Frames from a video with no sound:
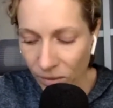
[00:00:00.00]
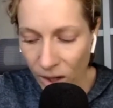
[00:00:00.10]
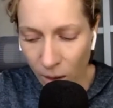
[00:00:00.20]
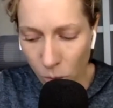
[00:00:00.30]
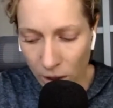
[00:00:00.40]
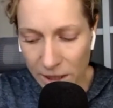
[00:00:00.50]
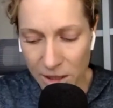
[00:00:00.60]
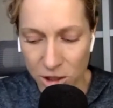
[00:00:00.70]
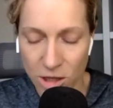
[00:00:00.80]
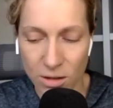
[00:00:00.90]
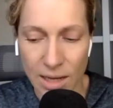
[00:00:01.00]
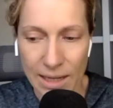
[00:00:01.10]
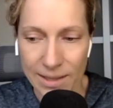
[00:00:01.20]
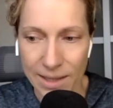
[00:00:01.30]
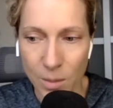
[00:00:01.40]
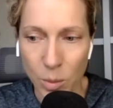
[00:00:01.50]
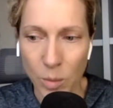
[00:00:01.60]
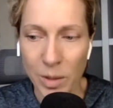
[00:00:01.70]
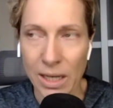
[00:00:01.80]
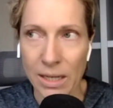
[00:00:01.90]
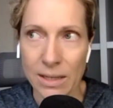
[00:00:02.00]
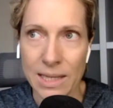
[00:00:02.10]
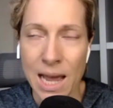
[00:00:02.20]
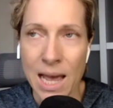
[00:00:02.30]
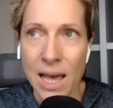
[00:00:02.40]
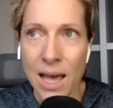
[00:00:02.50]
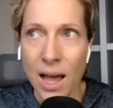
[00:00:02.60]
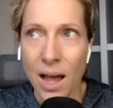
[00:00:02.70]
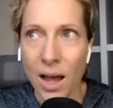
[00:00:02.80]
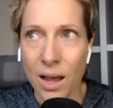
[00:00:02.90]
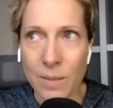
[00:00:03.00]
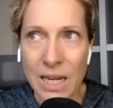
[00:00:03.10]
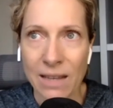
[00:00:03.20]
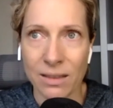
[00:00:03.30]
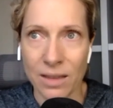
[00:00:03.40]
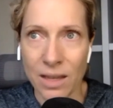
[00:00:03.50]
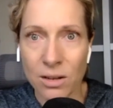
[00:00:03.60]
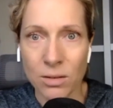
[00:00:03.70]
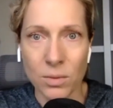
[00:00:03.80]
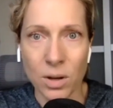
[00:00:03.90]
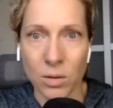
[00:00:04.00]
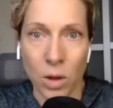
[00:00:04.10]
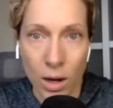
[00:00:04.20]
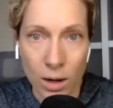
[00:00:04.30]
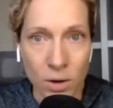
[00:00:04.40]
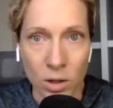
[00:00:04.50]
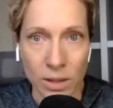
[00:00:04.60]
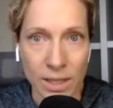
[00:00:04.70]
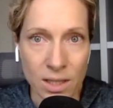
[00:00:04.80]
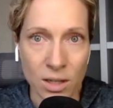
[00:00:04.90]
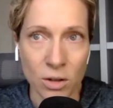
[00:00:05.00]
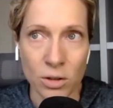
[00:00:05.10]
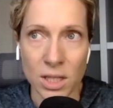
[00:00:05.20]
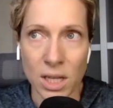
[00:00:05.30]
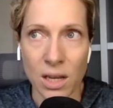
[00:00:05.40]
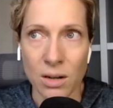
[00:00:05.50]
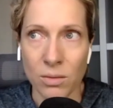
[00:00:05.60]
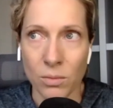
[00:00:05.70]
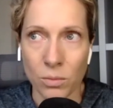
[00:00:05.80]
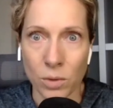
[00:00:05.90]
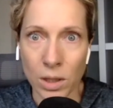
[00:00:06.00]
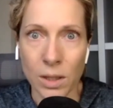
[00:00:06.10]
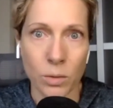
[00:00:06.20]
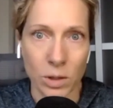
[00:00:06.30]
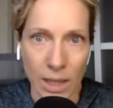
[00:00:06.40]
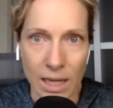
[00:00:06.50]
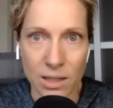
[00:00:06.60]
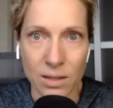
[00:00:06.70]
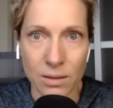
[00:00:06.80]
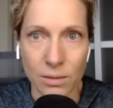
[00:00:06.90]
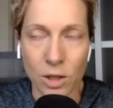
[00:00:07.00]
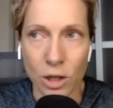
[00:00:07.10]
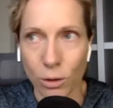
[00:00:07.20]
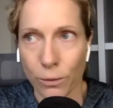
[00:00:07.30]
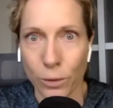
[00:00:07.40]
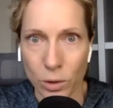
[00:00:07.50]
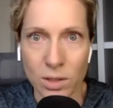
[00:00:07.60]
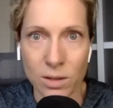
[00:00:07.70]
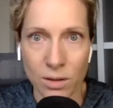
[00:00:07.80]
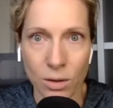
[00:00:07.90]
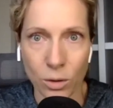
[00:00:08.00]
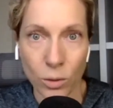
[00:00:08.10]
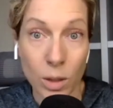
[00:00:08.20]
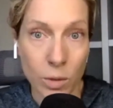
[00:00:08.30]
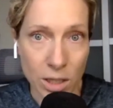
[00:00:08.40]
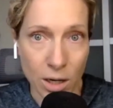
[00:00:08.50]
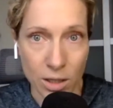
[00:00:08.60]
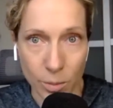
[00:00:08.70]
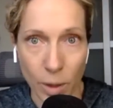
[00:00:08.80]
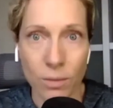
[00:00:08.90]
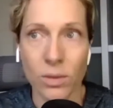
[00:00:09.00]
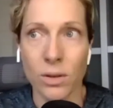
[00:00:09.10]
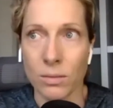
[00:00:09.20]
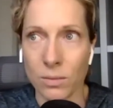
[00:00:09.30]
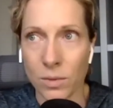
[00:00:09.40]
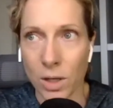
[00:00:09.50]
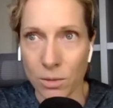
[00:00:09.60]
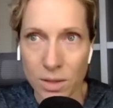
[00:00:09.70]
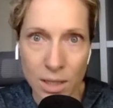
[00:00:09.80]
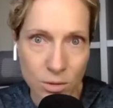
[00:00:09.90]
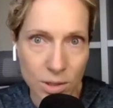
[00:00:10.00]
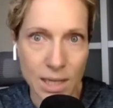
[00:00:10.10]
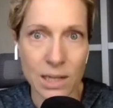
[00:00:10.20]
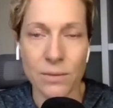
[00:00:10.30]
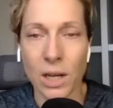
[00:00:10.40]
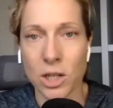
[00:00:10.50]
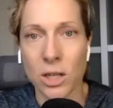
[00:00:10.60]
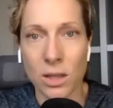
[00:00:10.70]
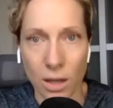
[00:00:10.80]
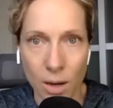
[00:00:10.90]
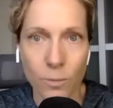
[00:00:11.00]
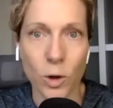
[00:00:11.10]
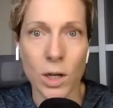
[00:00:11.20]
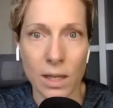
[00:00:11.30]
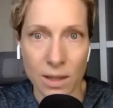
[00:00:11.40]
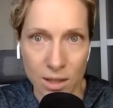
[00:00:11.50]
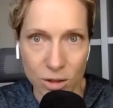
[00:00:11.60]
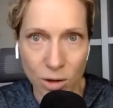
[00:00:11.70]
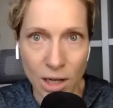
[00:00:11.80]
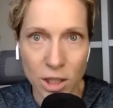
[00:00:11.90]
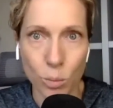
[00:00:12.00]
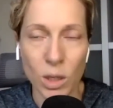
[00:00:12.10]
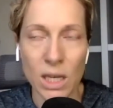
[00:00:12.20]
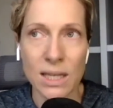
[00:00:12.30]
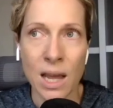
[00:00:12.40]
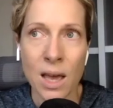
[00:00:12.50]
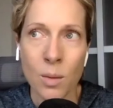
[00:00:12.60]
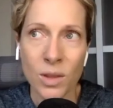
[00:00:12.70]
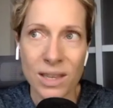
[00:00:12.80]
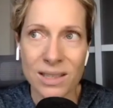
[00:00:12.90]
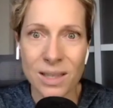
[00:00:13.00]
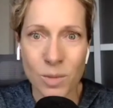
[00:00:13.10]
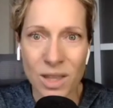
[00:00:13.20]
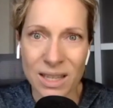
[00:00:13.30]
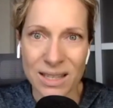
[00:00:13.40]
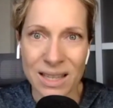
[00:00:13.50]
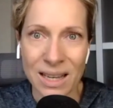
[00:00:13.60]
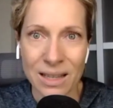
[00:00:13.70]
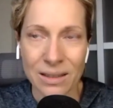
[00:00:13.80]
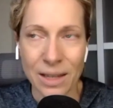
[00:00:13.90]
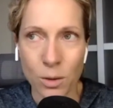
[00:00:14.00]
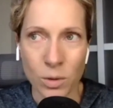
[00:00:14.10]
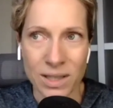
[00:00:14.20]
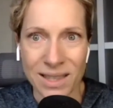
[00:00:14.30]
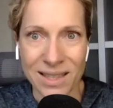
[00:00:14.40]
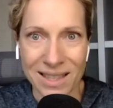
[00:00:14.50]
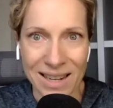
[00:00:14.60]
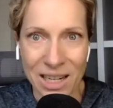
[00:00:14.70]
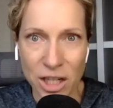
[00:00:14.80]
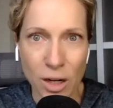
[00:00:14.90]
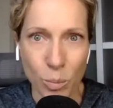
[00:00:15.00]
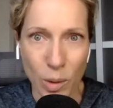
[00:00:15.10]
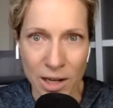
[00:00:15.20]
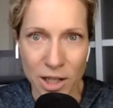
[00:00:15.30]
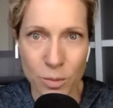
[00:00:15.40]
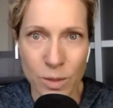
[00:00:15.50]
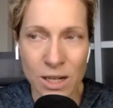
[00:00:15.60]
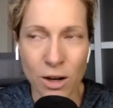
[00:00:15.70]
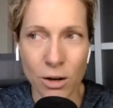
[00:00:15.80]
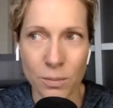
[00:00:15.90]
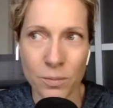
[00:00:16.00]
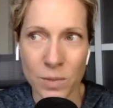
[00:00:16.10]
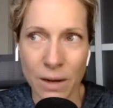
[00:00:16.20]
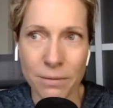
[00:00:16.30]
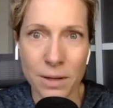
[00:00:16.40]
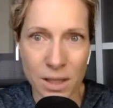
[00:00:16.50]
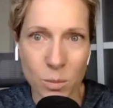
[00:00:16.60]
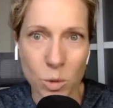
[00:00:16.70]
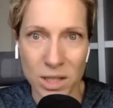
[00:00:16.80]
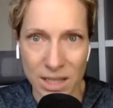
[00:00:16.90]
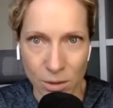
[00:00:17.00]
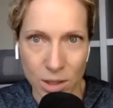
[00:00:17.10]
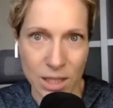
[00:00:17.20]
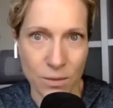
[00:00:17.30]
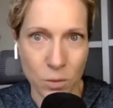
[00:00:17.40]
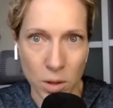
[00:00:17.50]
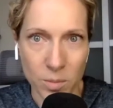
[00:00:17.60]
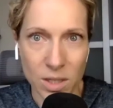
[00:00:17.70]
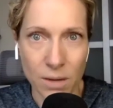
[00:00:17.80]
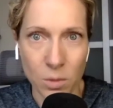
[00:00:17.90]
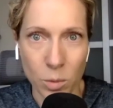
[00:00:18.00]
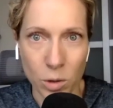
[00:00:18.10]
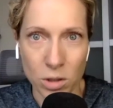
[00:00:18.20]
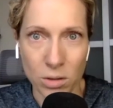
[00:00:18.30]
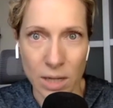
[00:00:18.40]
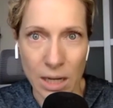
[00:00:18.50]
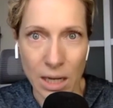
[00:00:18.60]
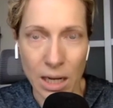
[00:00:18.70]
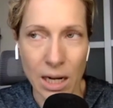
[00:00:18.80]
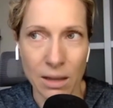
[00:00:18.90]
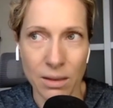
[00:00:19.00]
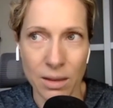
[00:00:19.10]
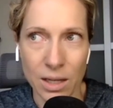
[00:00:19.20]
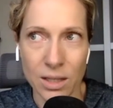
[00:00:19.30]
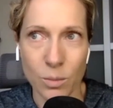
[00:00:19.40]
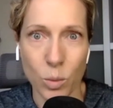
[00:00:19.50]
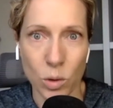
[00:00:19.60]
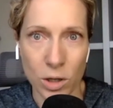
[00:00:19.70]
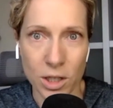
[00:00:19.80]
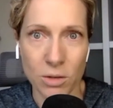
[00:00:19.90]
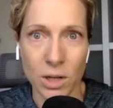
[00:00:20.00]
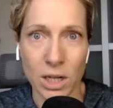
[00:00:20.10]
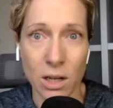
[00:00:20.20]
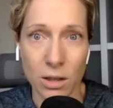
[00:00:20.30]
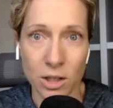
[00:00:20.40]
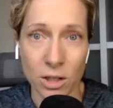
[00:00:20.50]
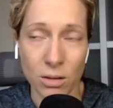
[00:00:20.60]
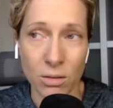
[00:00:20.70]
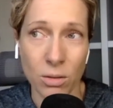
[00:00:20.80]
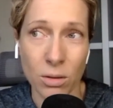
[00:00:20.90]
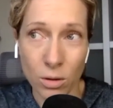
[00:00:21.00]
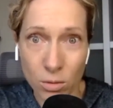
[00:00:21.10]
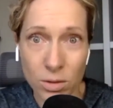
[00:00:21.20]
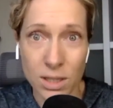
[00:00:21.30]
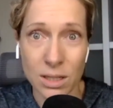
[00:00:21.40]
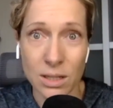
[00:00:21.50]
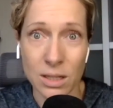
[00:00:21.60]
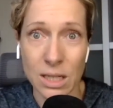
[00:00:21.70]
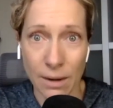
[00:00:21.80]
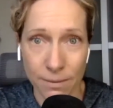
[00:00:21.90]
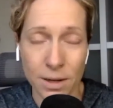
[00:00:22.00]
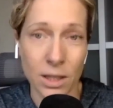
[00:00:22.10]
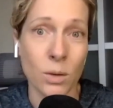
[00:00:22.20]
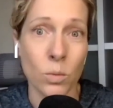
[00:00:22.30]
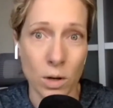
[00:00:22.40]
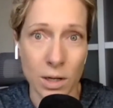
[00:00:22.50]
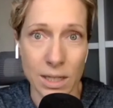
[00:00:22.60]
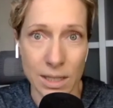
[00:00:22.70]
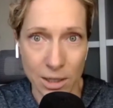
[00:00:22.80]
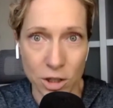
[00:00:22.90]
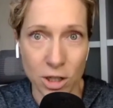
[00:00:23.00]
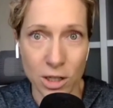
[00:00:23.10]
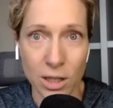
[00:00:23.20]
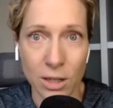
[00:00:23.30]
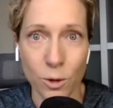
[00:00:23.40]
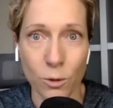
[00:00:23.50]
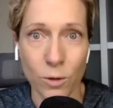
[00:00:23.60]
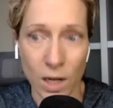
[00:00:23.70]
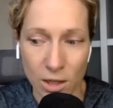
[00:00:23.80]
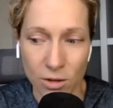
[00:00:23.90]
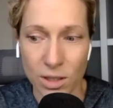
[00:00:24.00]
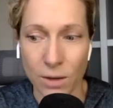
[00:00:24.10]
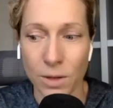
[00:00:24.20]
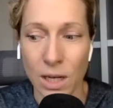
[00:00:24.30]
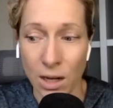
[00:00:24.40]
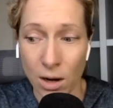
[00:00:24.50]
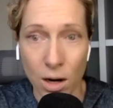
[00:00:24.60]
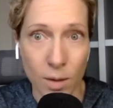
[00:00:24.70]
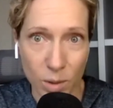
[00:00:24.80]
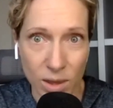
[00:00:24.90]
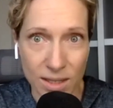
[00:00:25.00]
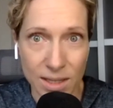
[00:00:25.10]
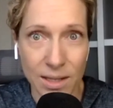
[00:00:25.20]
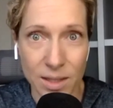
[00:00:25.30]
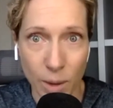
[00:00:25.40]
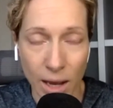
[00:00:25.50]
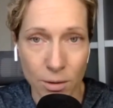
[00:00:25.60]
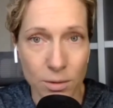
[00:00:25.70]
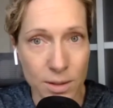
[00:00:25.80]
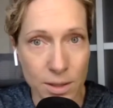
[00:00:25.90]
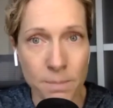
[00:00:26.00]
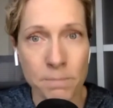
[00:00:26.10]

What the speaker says: I wanted to share that example because I think a lot of our listeners can really relate to, the first three we talked about, the, sensory satisfaction, the comfort, and the distraction piece. But then some of these later ones, the sedation and punishment, are definitely more serious forms of emotional eating. And I think it's important to acknowledge those definitely warrant attention if you're finding yourself getting caught up in these kinds of patterns.